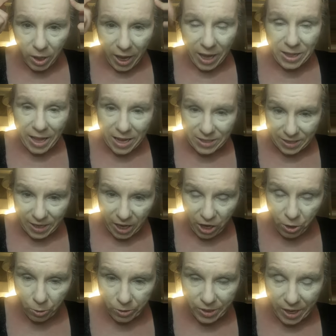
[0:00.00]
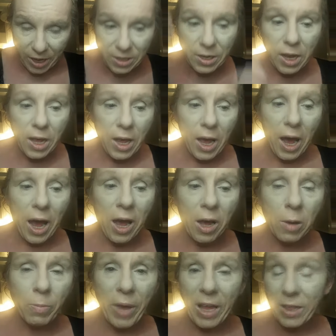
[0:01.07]
And that secures it.
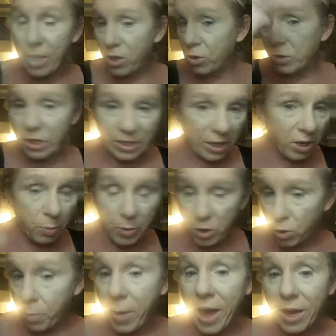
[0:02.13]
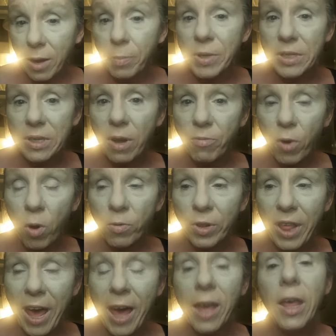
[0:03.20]
And then you're just going to put your makeup and stuff over
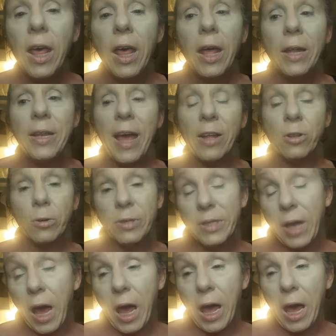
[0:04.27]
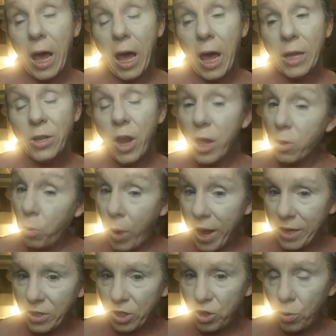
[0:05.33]
that. Now, there's another
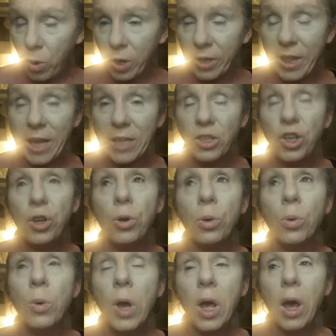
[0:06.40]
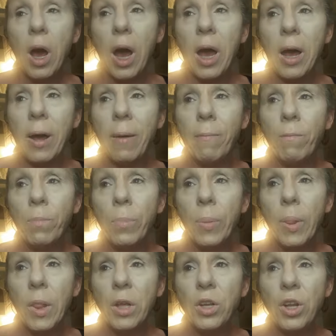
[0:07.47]
way to do all of that, too.
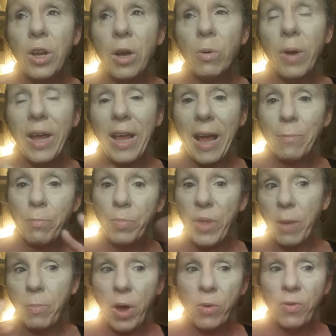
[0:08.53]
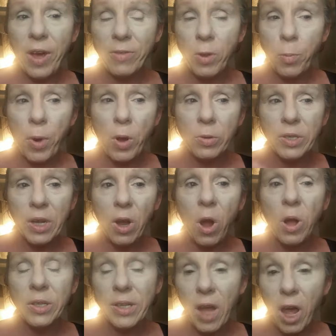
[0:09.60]
They both have the pros and
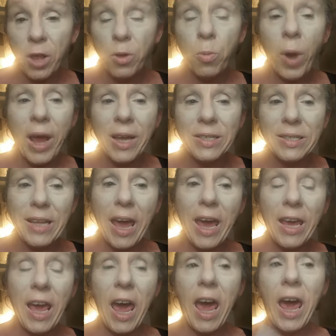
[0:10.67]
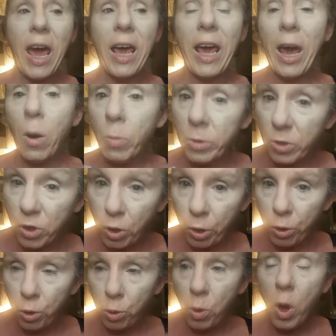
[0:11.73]
cons. The other way is take a Elmer's
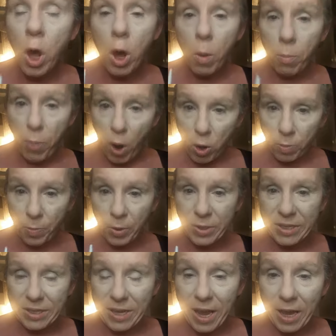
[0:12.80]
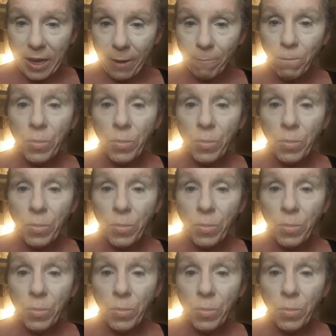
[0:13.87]
glue purple stick.